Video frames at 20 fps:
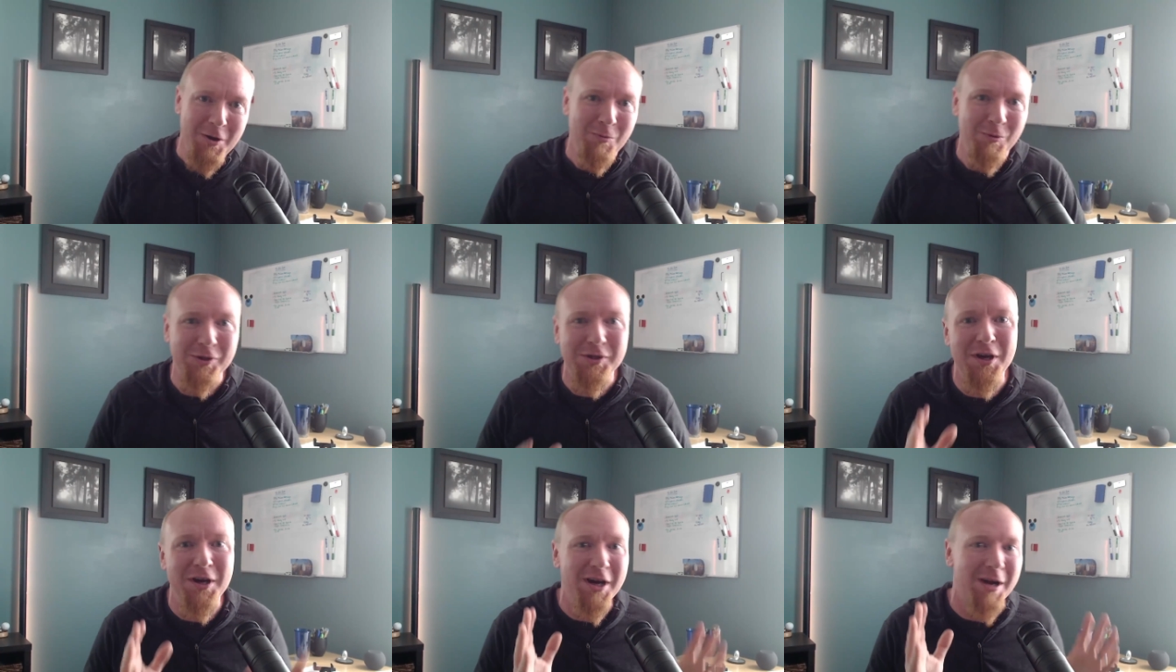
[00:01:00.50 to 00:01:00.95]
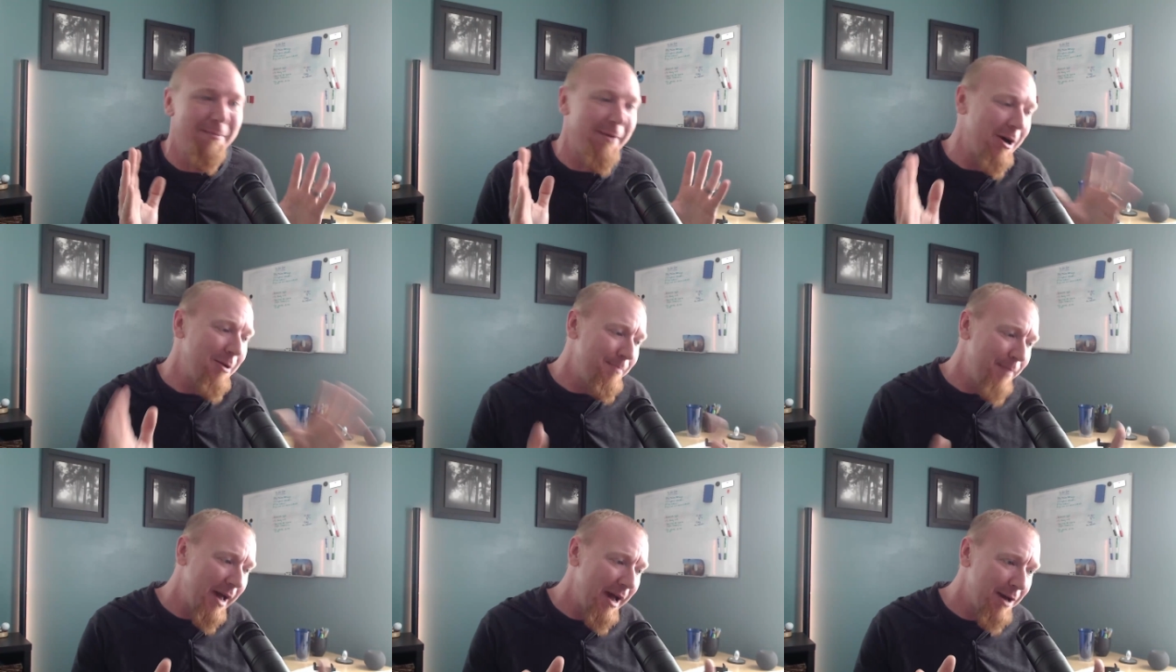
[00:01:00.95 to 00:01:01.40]
We'll talk
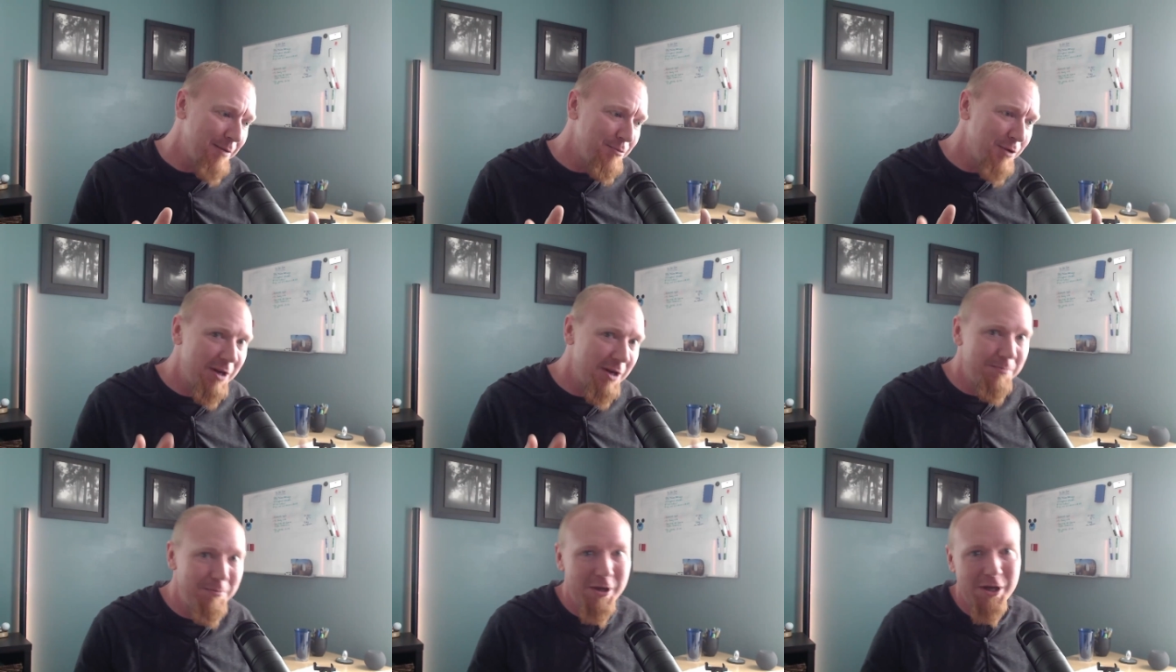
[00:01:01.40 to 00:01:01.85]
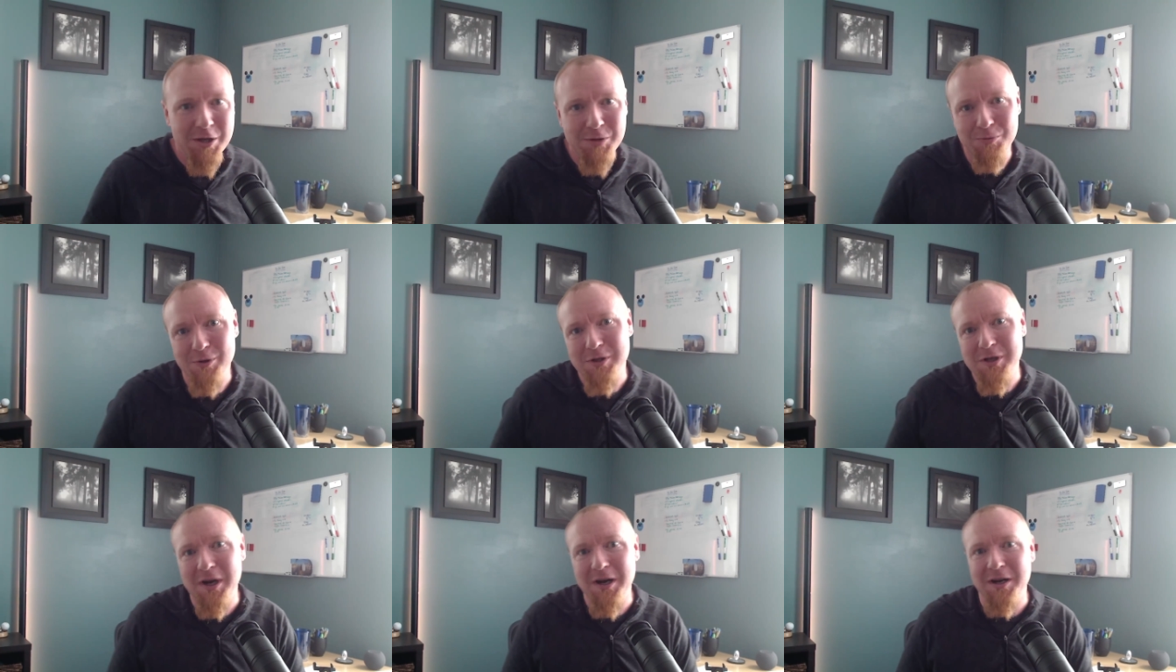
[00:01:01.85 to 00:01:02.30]
about bad READMEs,
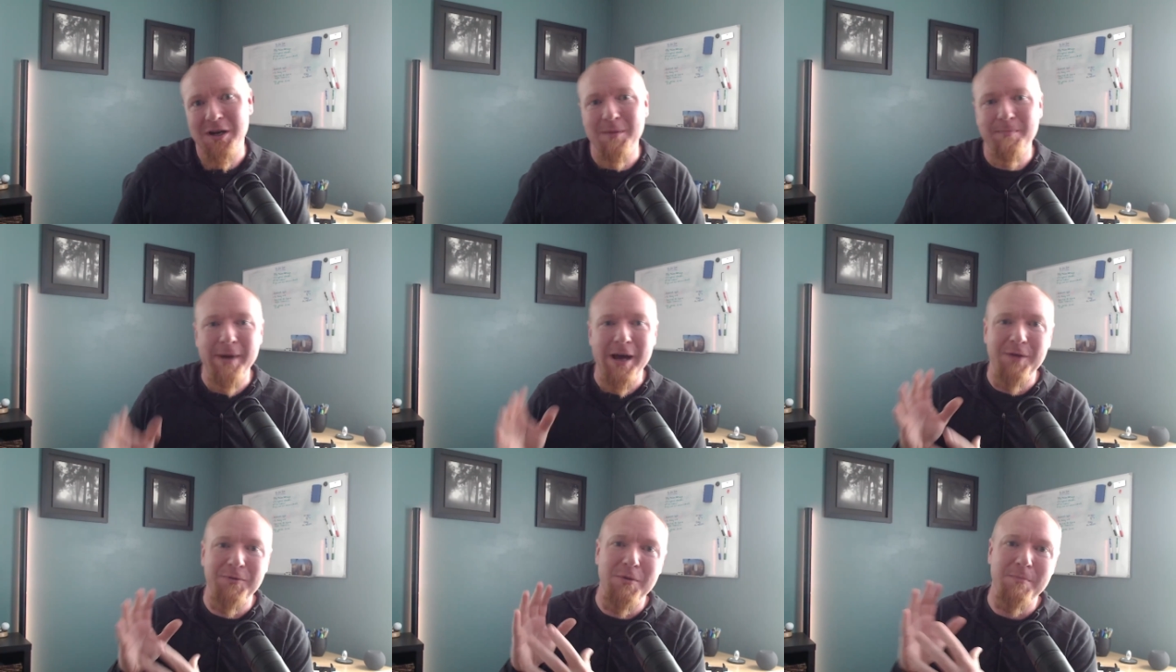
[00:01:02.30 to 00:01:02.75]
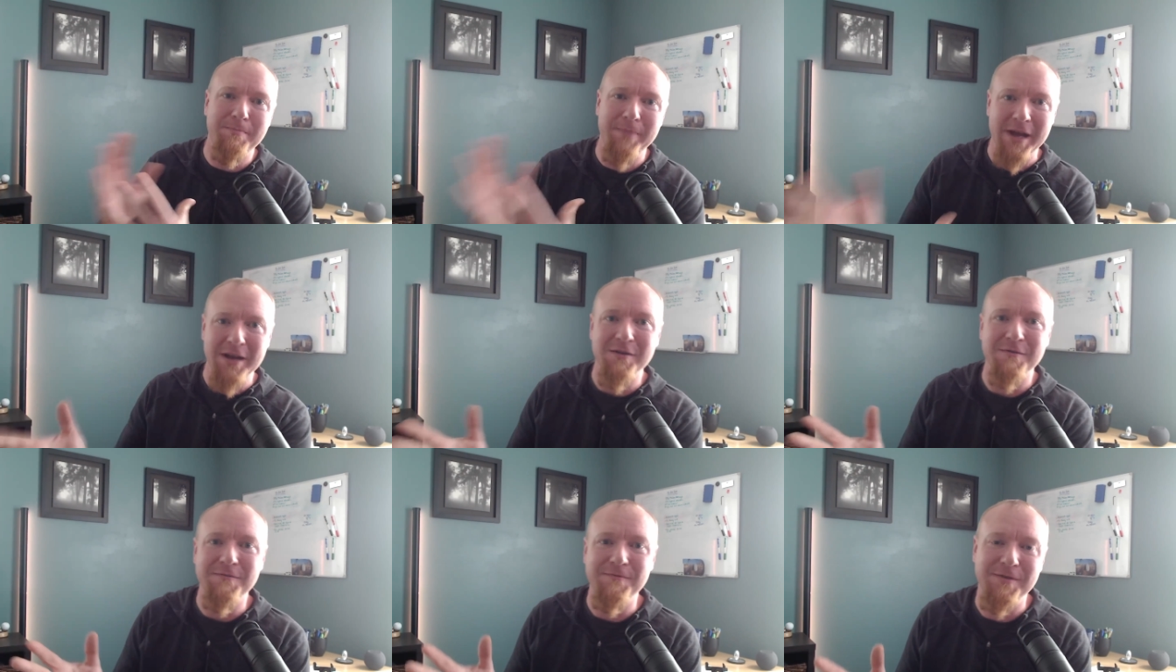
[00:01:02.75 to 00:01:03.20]
we'll talk about the
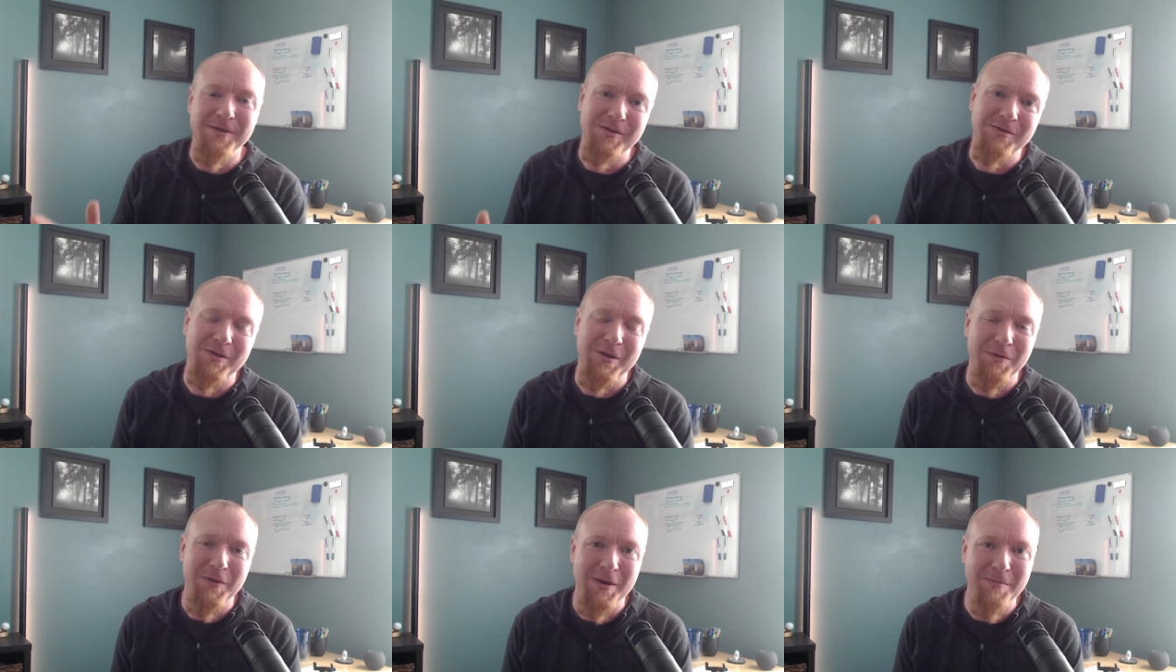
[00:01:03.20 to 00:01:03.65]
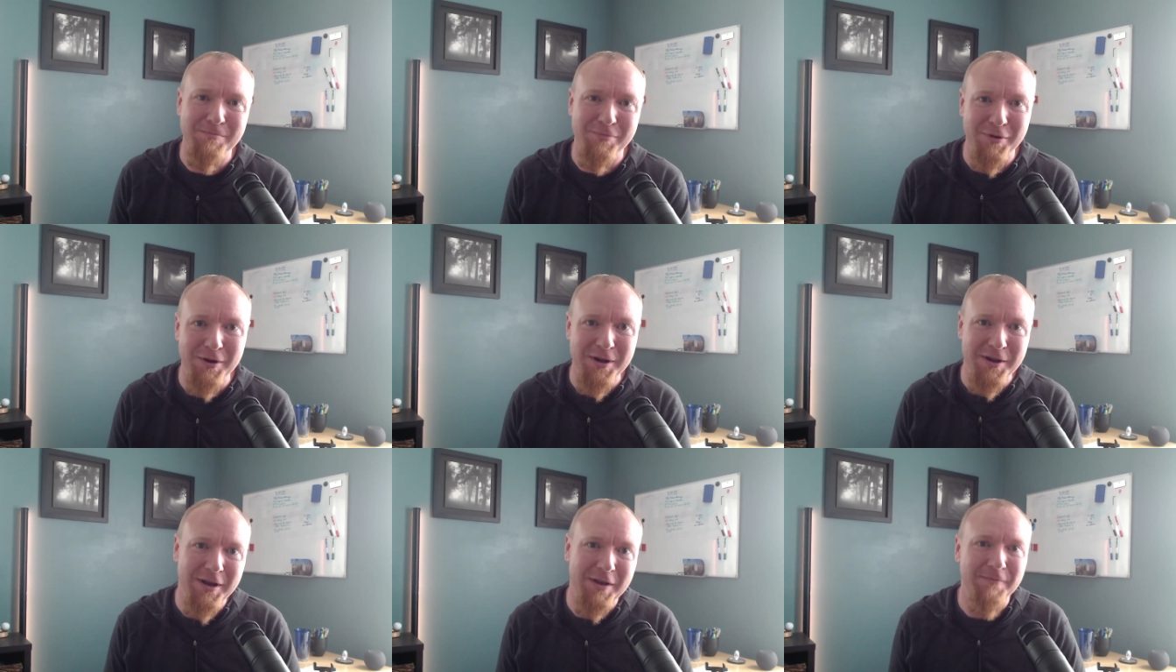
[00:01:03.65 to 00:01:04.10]
benefits that they bring,